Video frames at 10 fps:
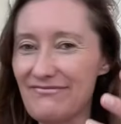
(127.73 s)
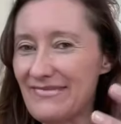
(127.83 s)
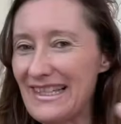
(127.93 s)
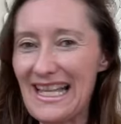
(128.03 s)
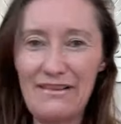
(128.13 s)

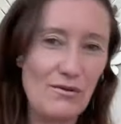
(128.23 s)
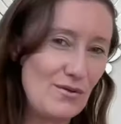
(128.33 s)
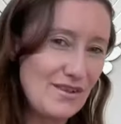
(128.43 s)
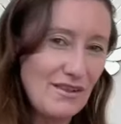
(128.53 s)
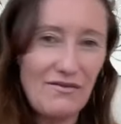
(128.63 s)

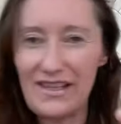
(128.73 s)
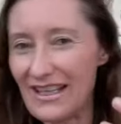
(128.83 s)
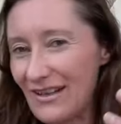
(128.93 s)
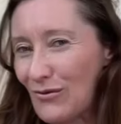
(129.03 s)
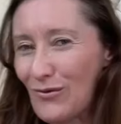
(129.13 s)
levels of
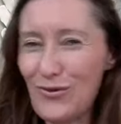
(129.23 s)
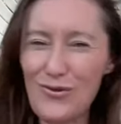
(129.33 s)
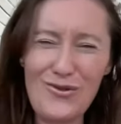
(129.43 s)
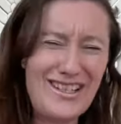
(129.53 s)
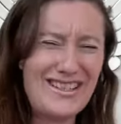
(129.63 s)
it,
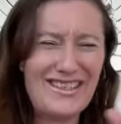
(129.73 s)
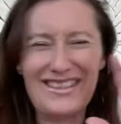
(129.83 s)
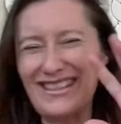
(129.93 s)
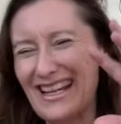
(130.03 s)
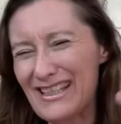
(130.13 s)
or it
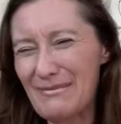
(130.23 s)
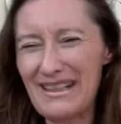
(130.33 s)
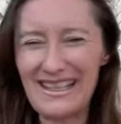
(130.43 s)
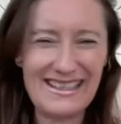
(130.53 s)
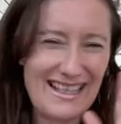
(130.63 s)
just has to
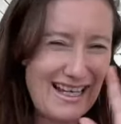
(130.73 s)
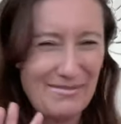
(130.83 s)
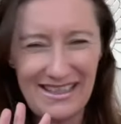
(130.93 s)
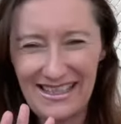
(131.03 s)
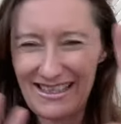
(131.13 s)
be
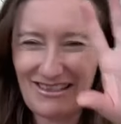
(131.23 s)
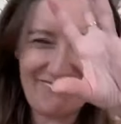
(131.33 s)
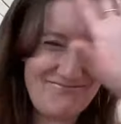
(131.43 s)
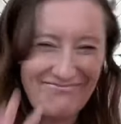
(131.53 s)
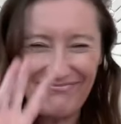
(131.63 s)
adapted and